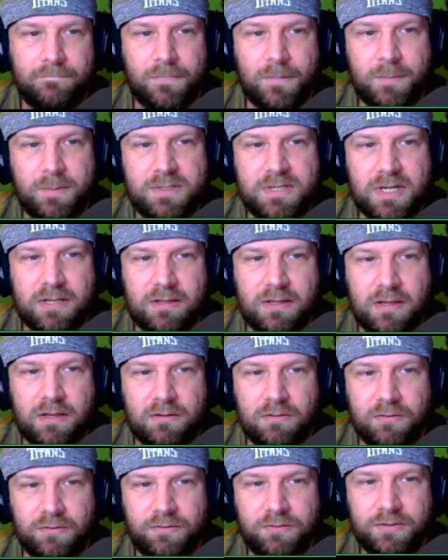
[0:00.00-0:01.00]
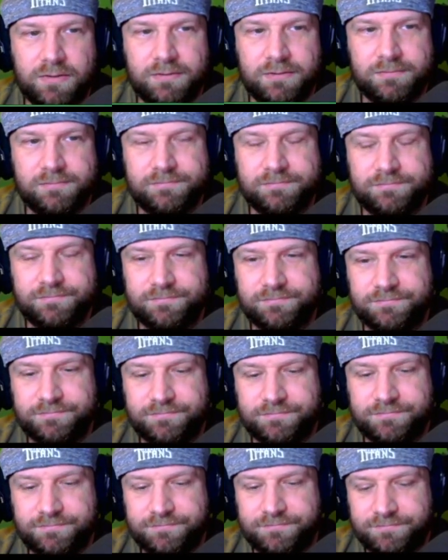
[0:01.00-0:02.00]
I'm gonna take the Eagles.
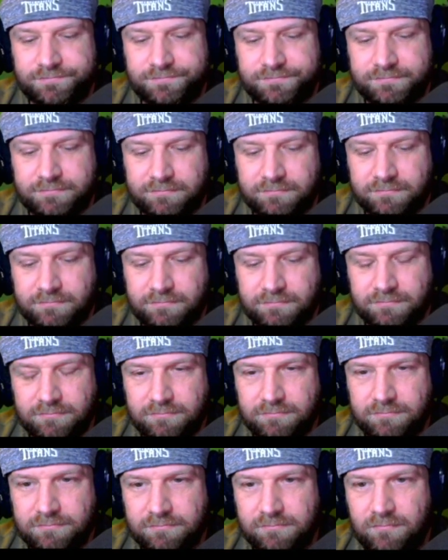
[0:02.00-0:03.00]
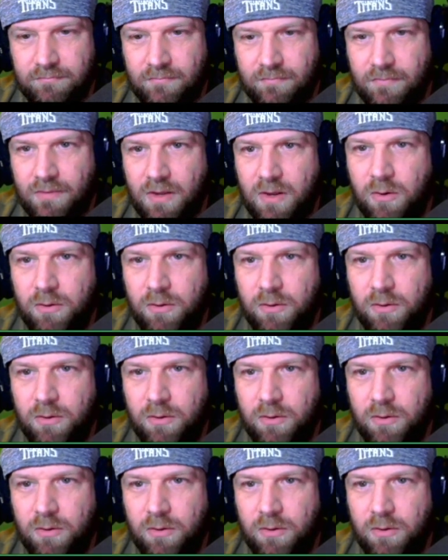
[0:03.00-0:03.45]
Hold on. Where my paper? I need. I need another.